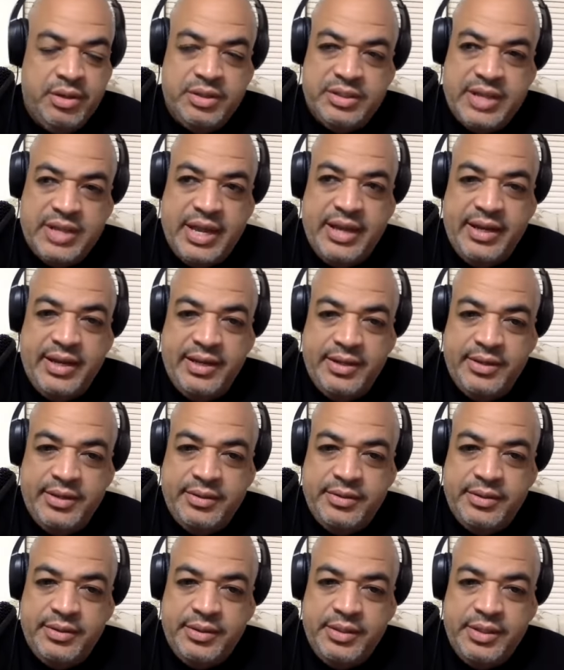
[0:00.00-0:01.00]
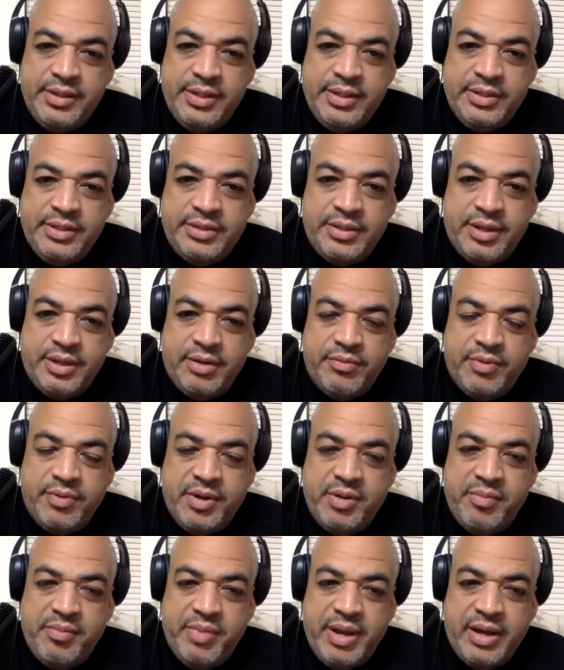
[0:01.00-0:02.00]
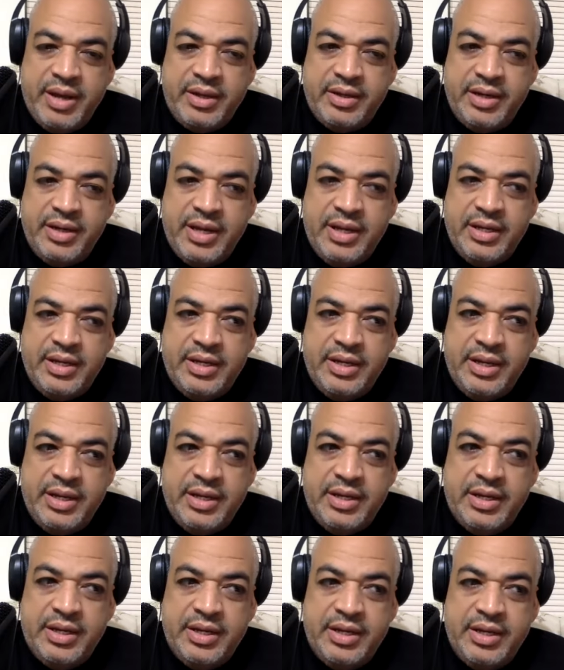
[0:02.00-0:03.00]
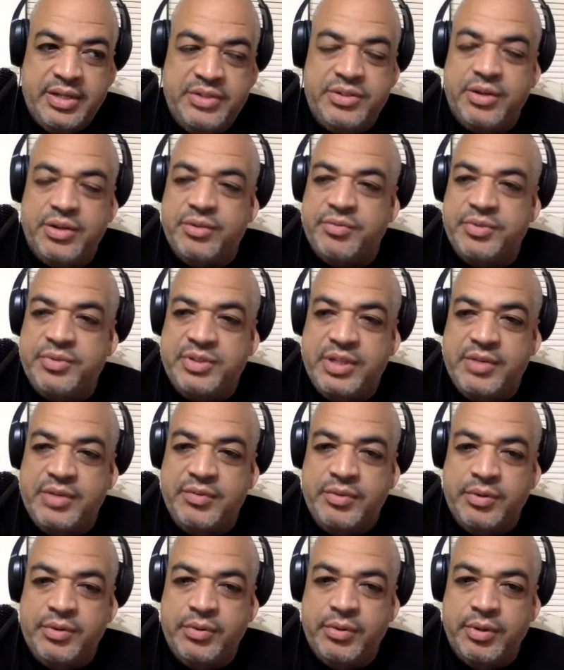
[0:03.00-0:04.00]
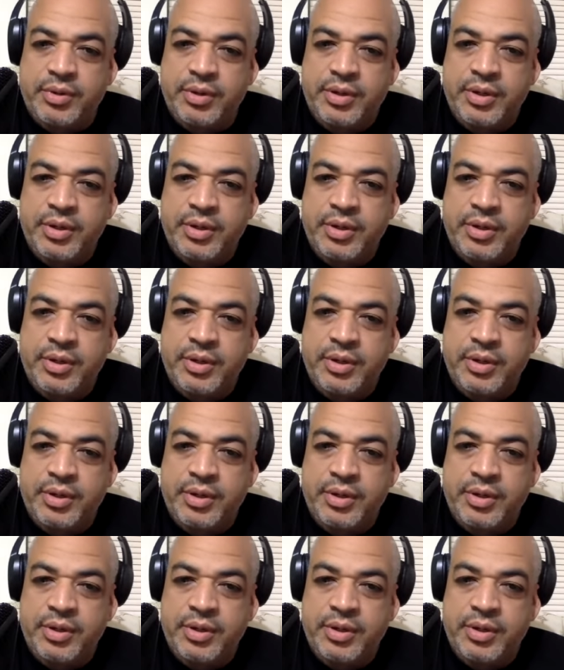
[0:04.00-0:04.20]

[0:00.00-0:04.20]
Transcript: tight end, his running back, and his young receiving core.